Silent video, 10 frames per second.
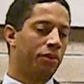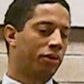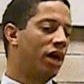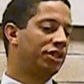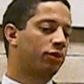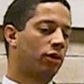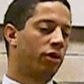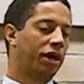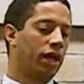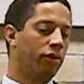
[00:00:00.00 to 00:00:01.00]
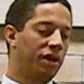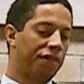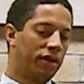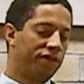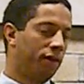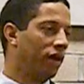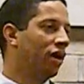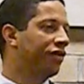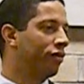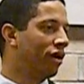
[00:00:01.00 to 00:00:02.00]
One project we're working with is on
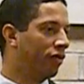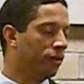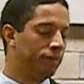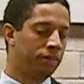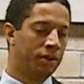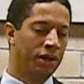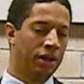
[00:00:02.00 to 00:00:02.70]
the Hudson River,